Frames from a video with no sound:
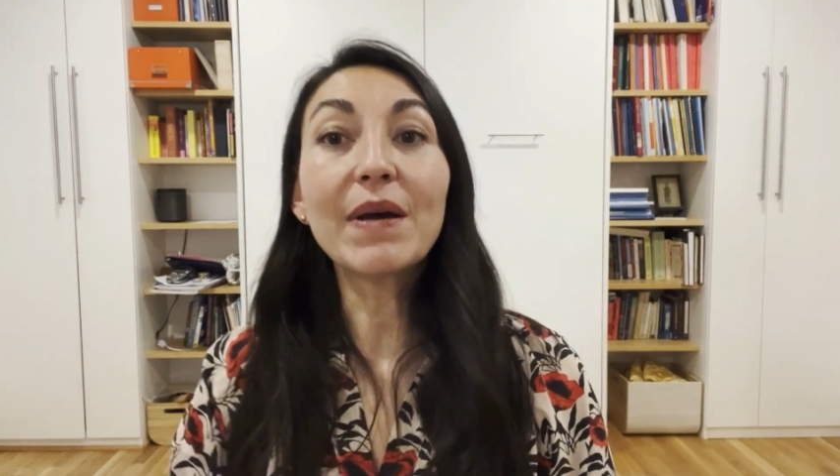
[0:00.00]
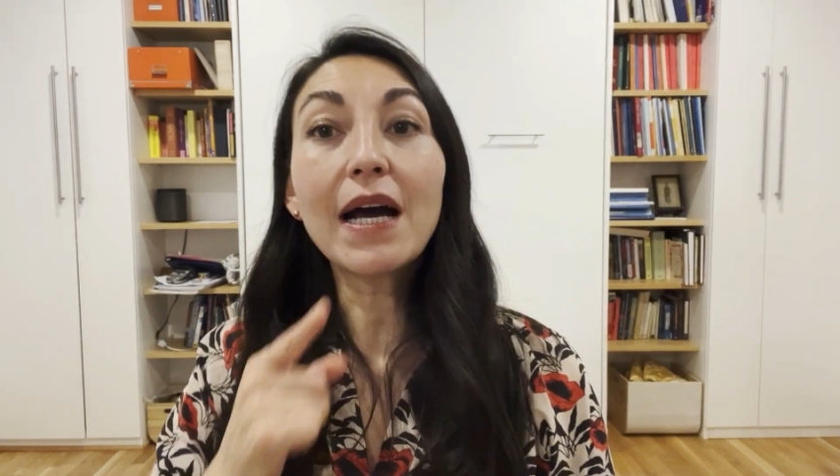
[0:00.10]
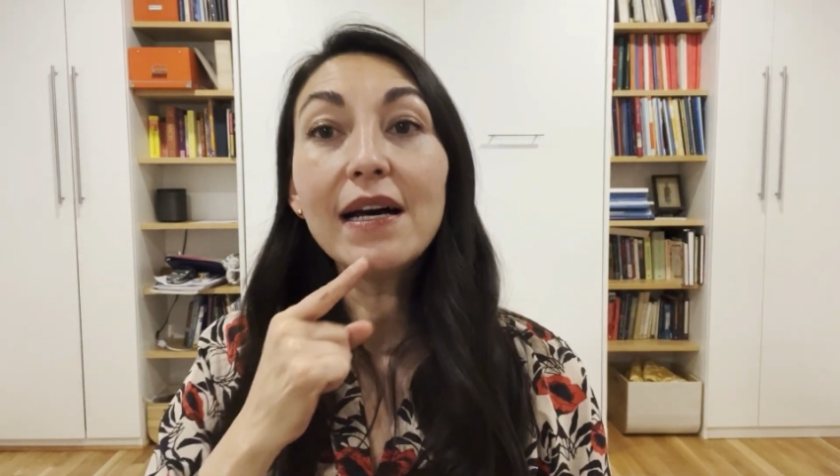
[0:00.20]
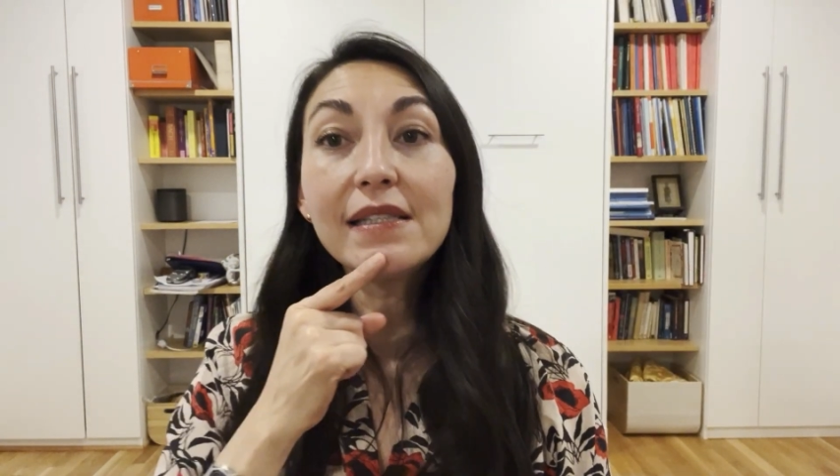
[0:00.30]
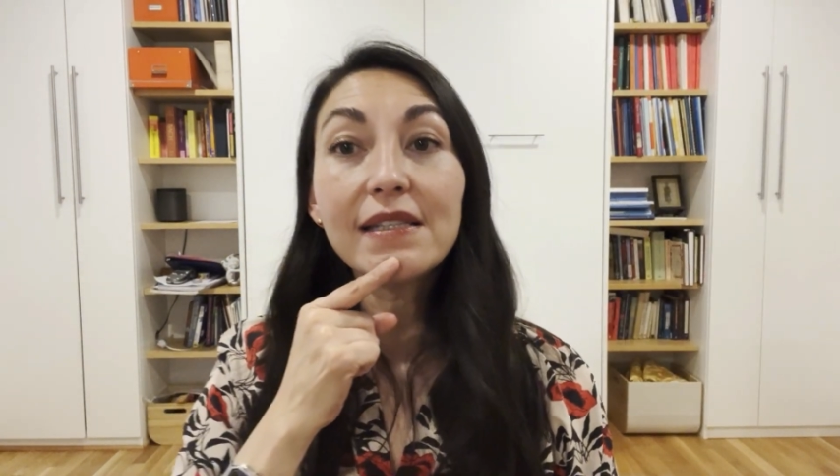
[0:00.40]

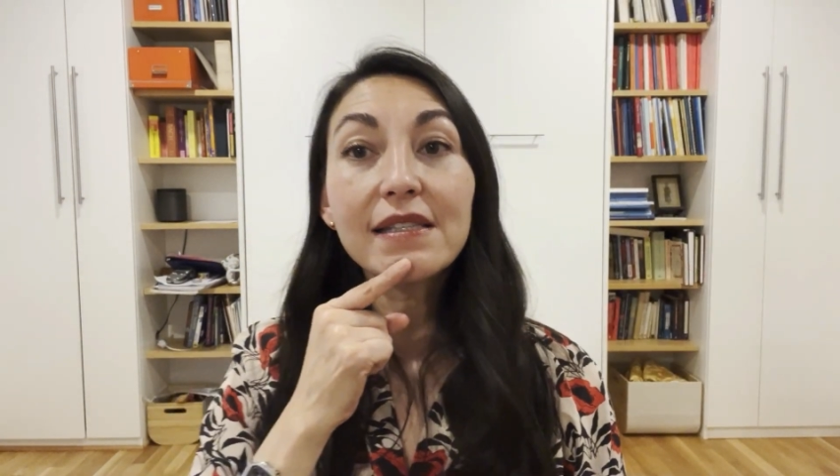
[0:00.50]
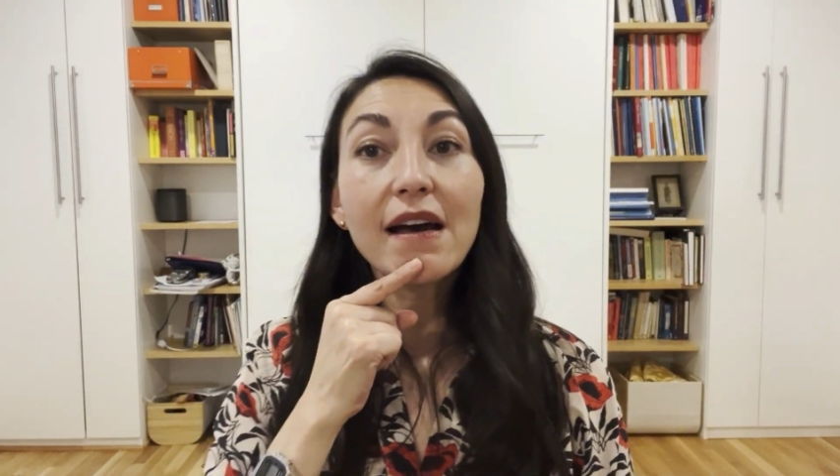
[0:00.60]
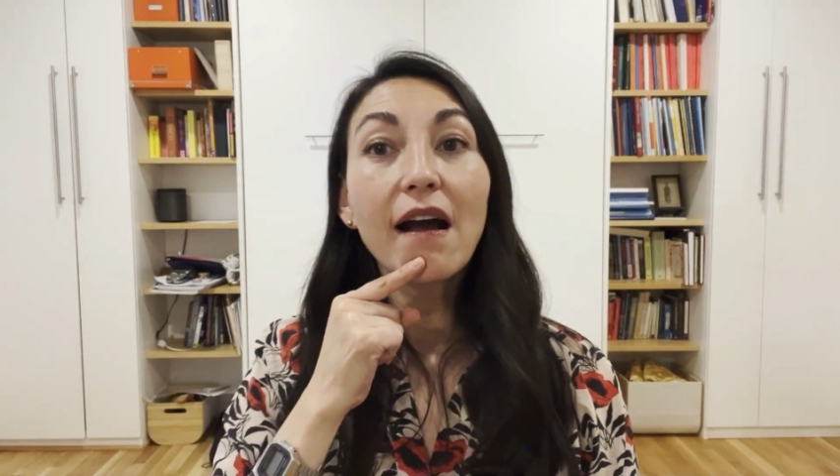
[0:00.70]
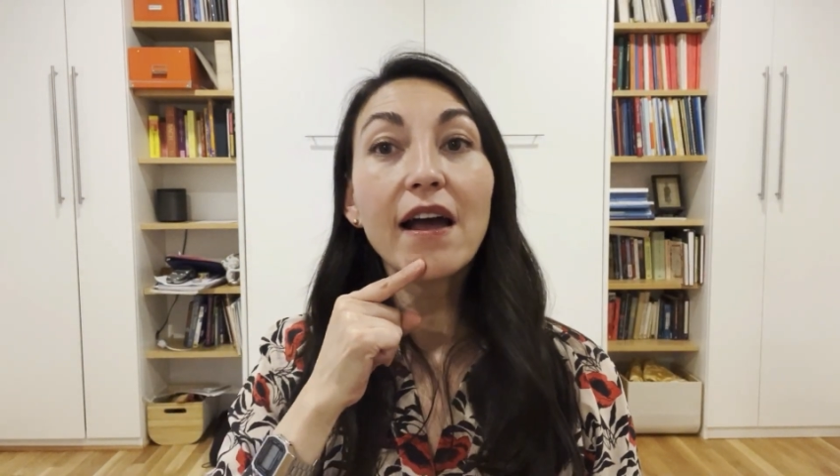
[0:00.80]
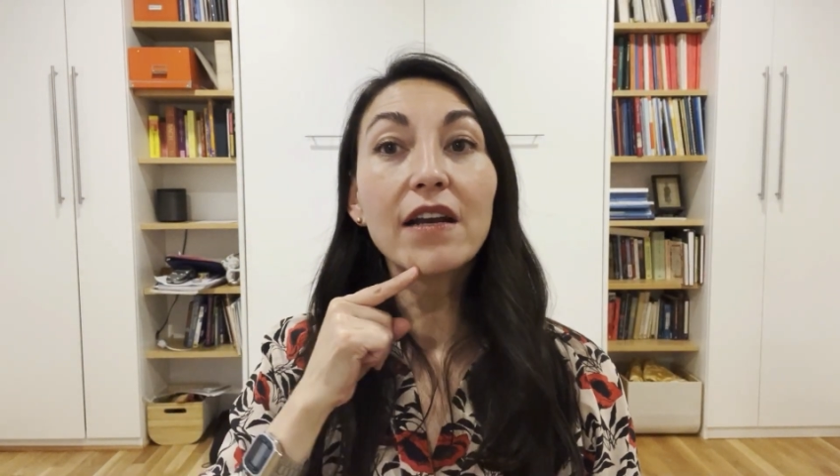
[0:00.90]
because it's
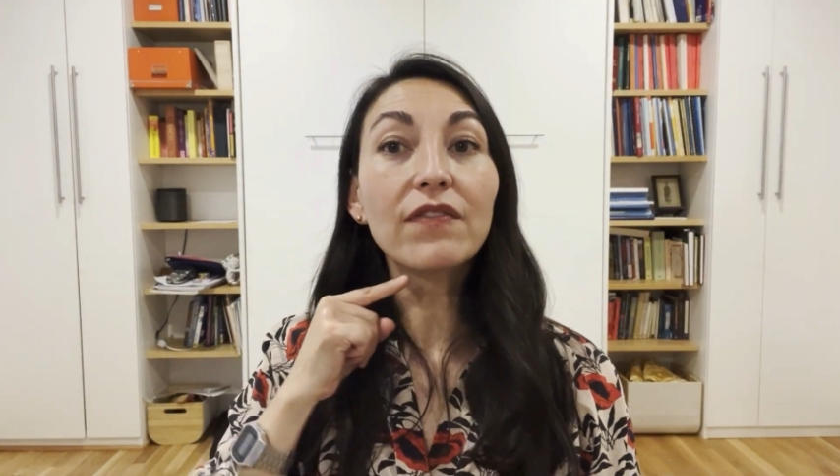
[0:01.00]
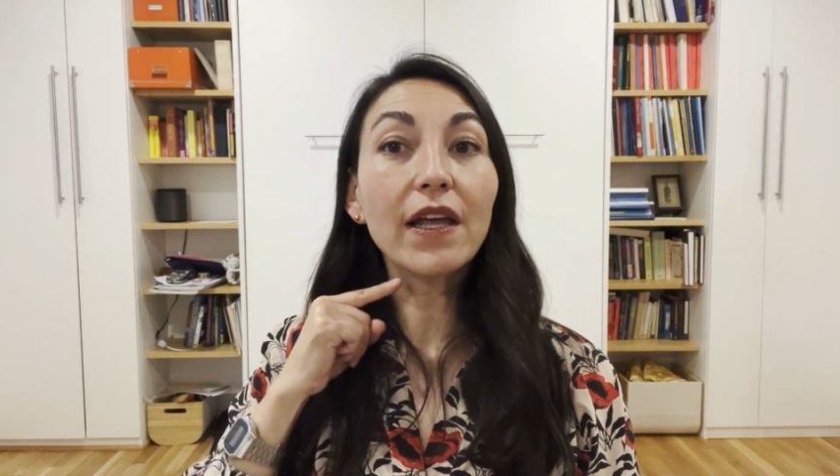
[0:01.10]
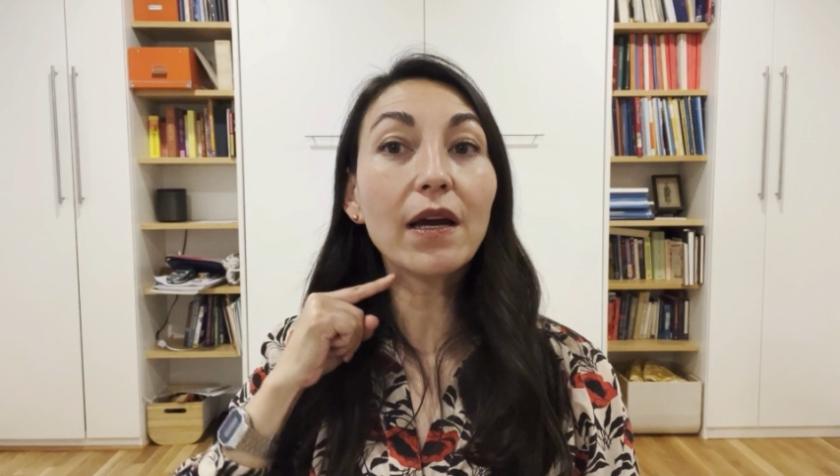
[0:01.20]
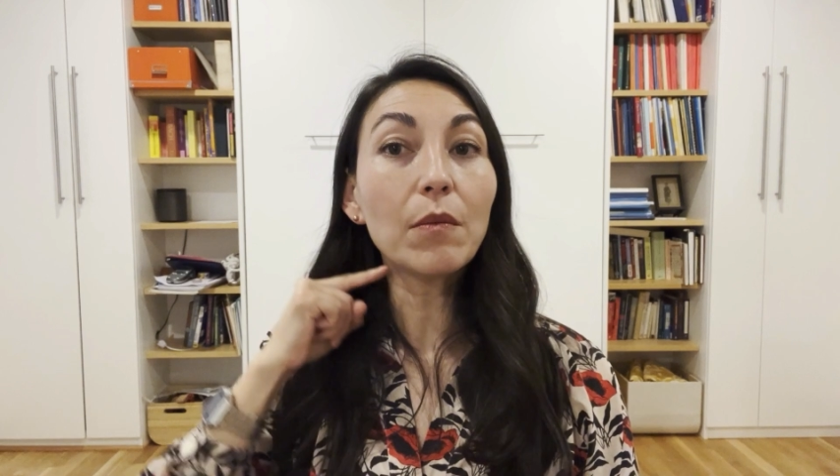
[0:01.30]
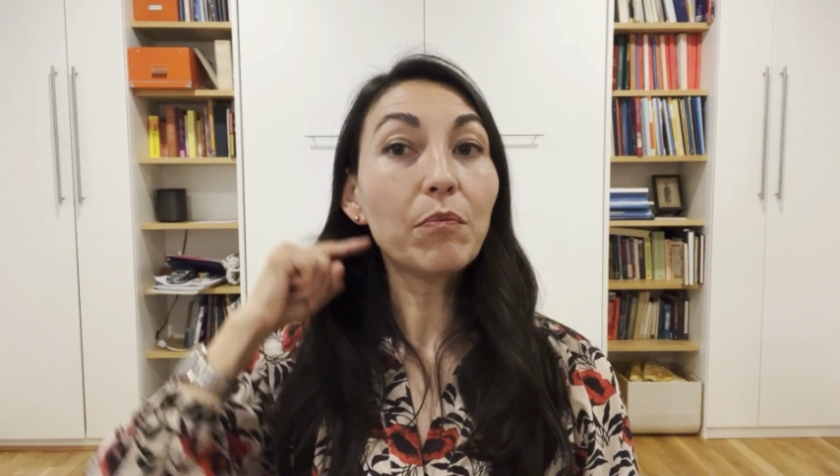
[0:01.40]
that kind of
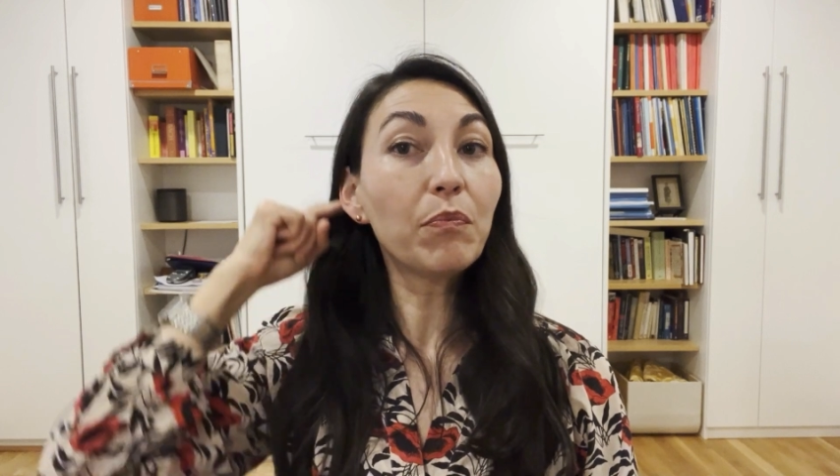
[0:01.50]
like